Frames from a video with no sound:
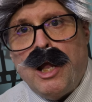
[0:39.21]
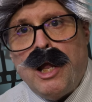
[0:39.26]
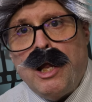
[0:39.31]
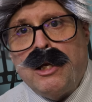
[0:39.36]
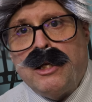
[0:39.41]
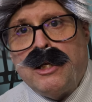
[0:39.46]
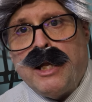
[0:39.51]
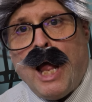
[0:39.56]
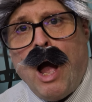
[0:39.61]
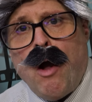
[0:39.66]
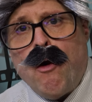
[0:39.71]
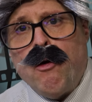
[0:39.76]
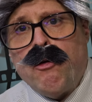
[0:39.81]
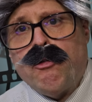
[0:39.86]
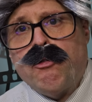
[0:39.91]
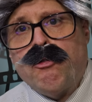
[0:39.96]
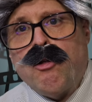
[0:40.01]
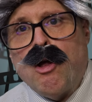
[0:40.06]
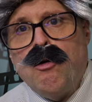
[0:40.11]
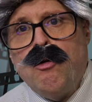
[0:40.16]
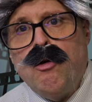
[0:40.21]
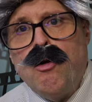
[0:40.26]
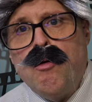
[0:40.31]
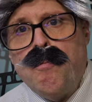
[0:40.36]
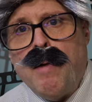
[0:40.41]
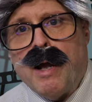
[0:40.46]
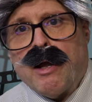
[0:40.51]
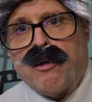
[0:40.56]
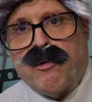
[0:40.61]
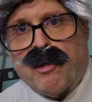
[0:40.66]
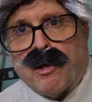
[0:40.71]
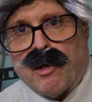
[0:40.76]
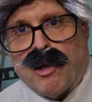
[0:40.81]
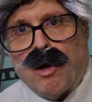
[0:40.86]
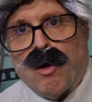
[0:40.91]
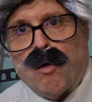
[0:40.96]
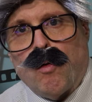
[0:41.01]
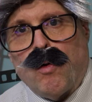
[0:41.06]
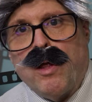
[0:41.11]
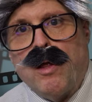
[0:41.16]
in Taos, New
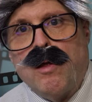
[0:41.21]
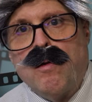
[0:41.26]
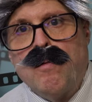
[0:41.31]
Mexico,